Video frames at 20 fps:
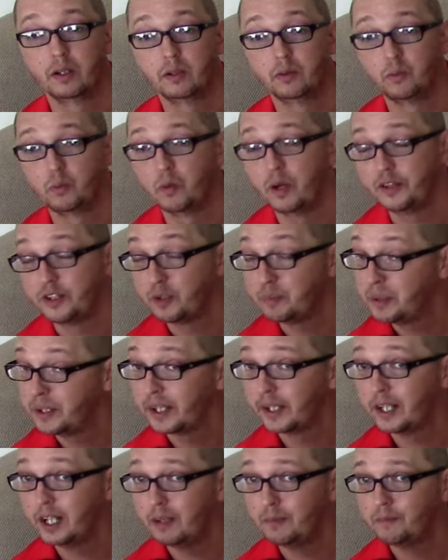whether you
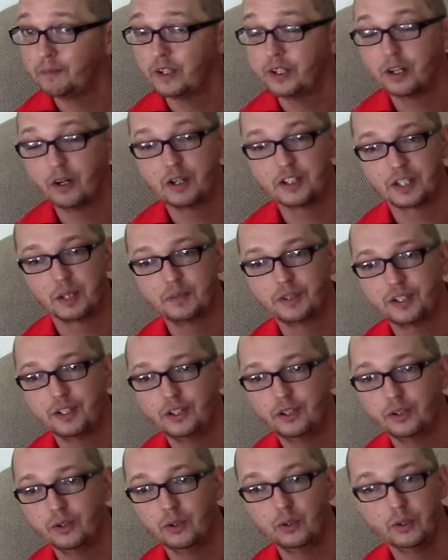pick it up, is up to
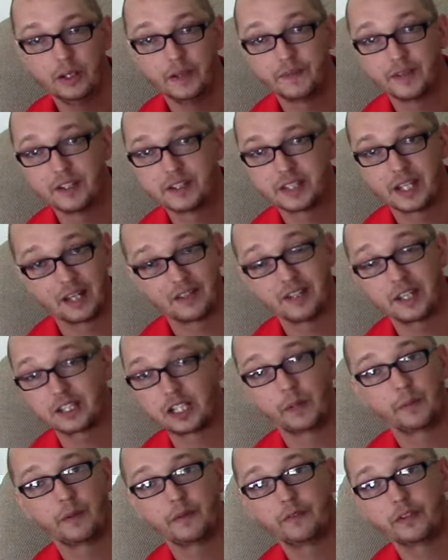you. If this sounds like
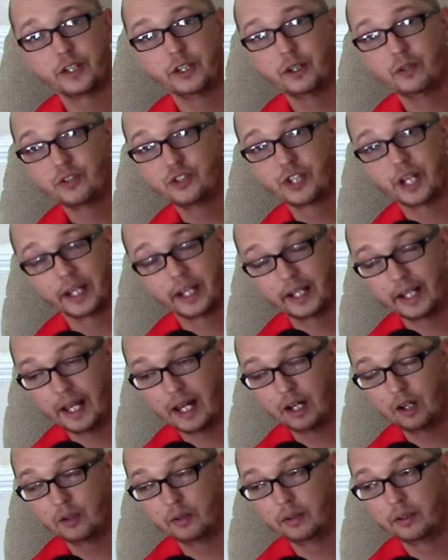something for you, check it
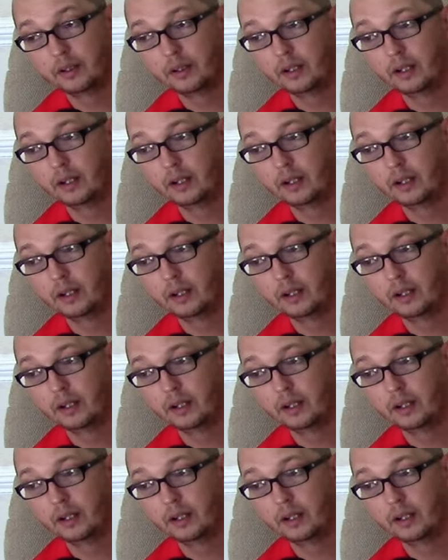out.